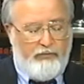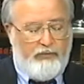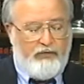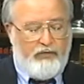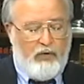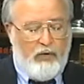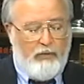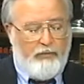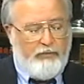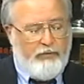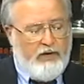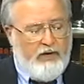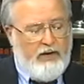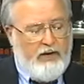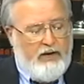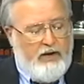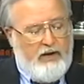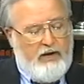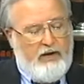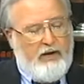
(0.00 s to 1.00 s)
So
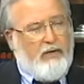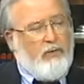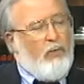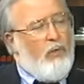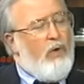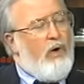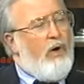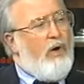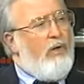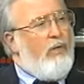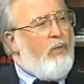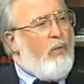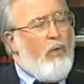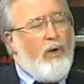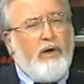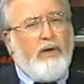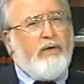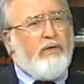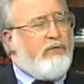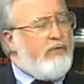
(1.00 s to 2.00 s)
in
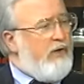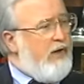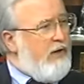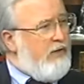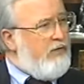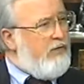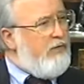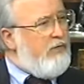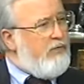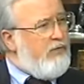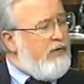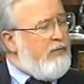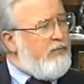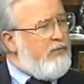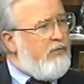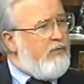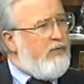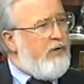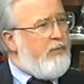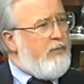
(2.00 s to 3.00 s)
one of the statues seems
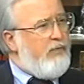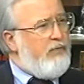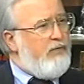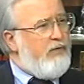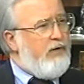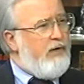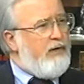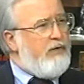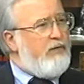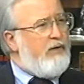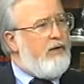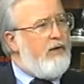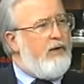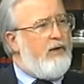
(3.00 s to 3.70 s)
to represent